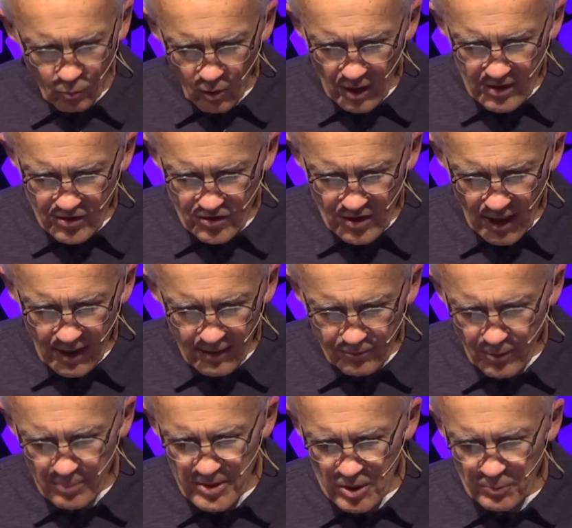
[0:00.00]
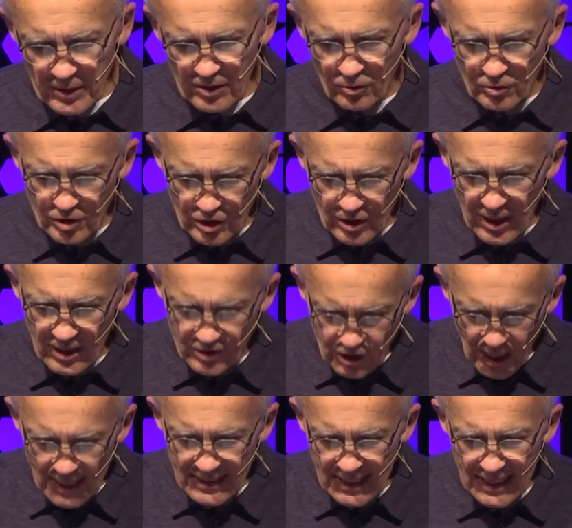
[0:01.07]
was from a speaker,
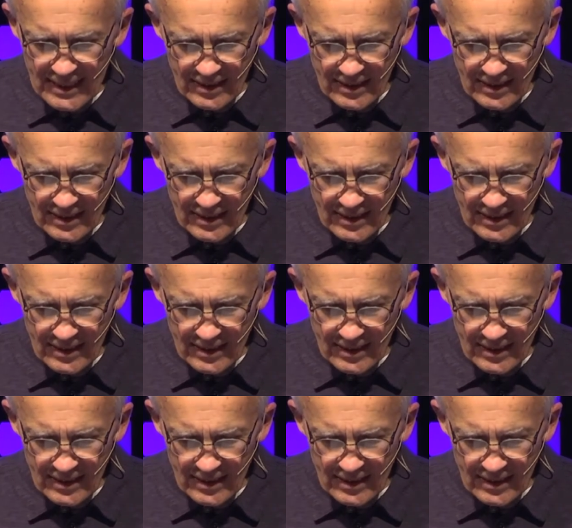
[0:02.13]
John